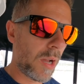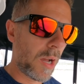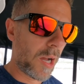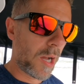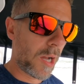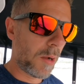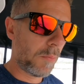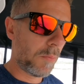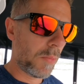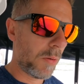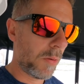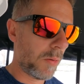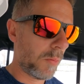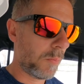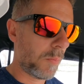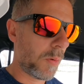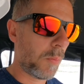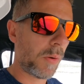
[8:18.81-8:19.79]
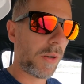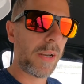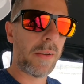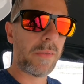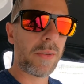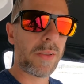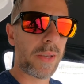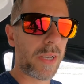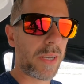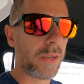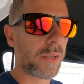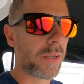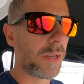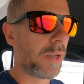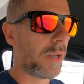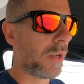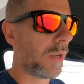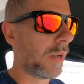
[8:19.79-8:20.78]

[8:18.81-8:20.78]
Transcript: But one of the other things